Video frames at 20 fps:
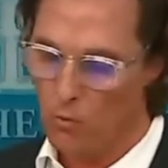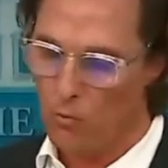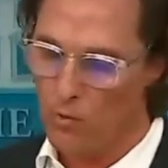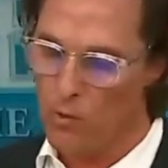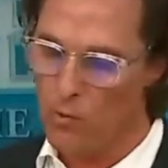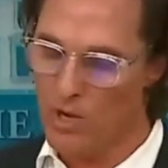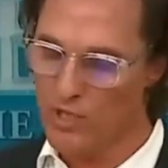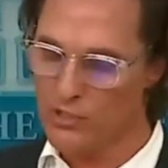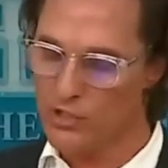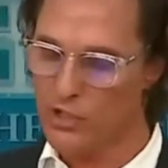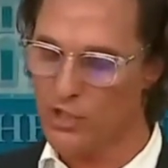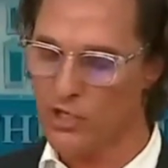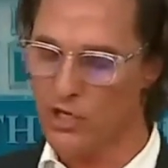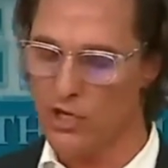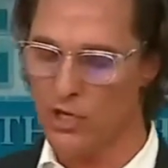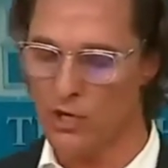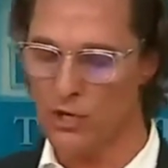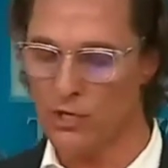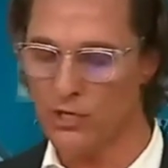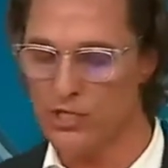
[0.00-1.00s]
We want
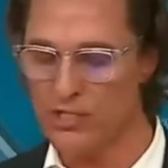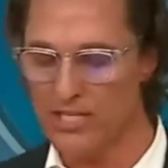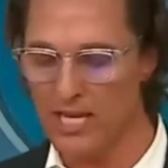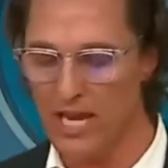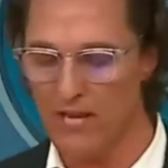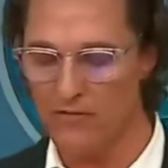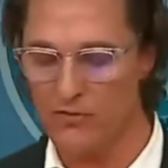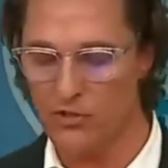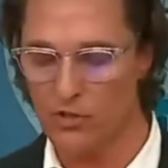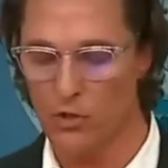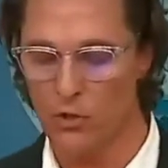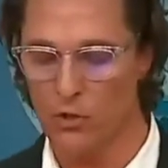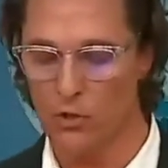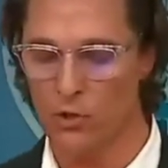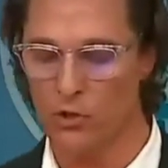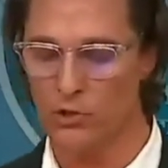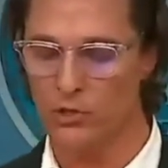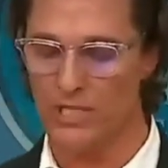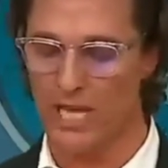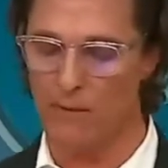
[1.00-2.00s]
secure and safe
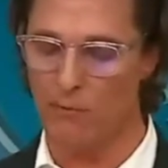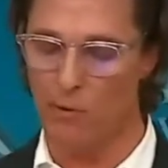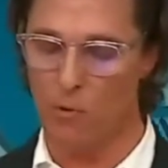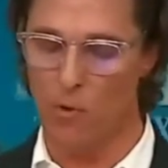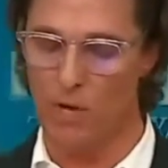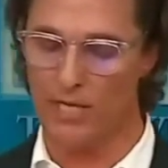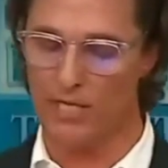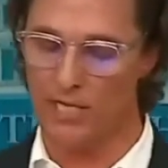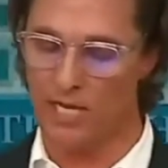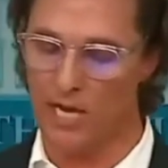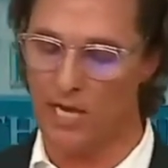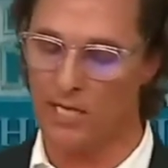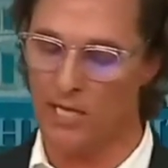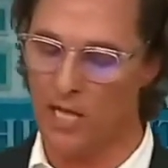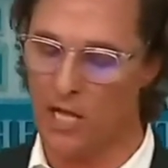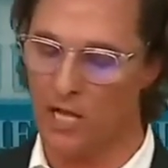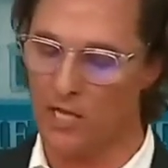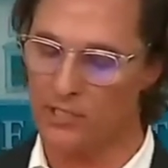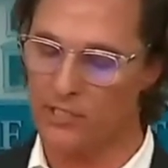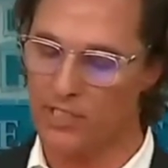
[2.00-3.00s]
schools, and we want gun
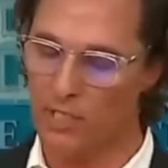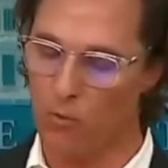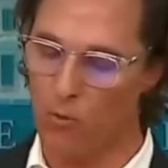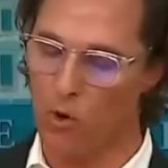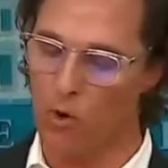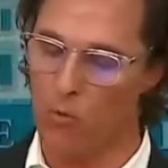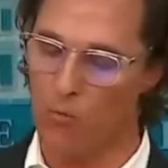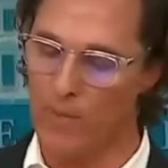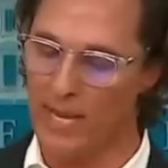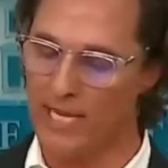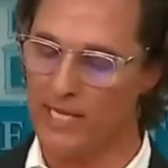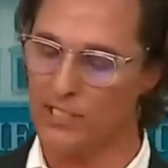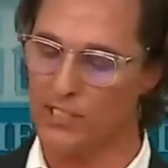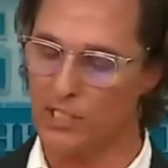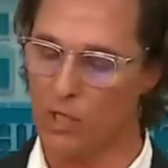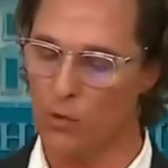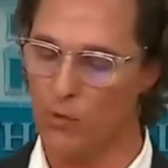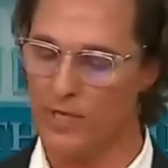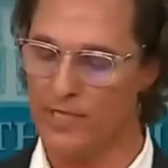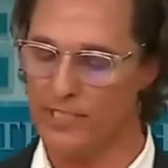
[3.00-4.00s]
laws that won't make it
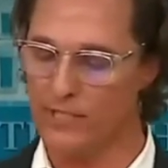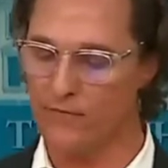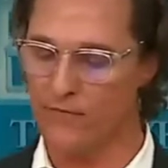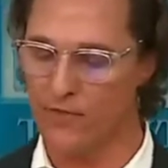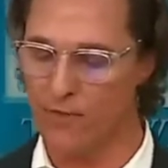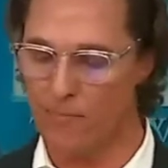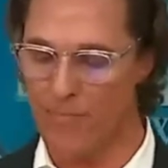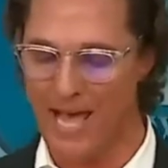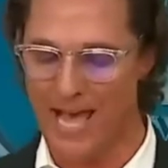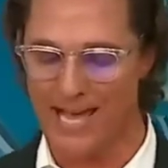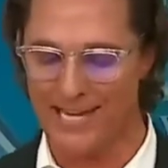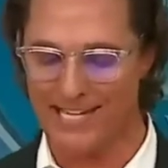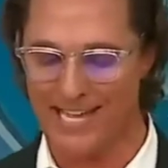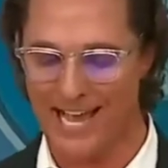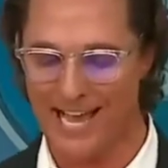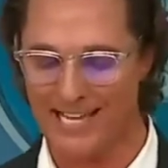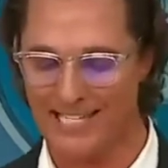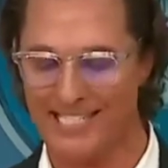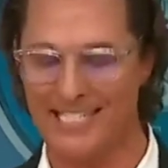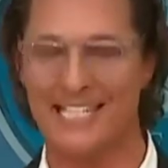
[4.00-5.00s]
so easy for the bad
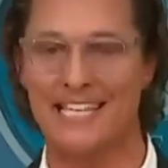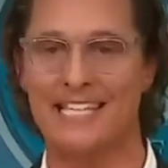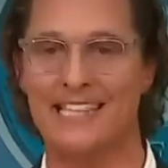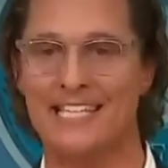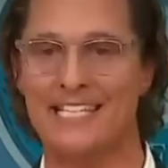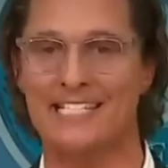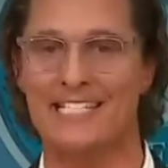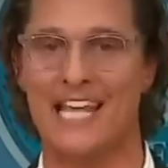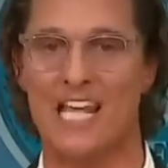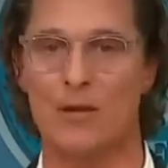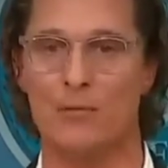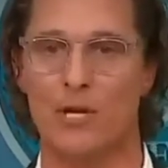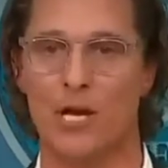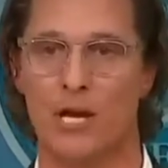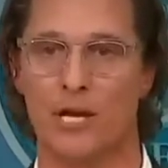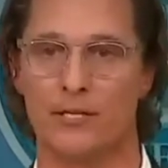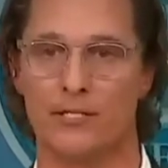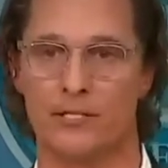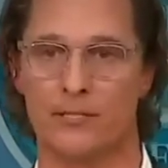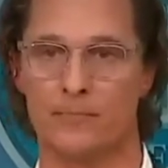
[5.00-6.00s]
guys to get these damn
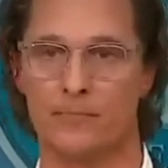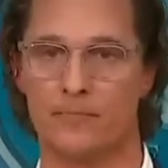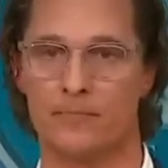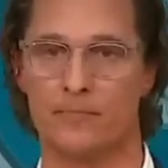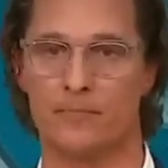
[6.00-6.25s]
guns.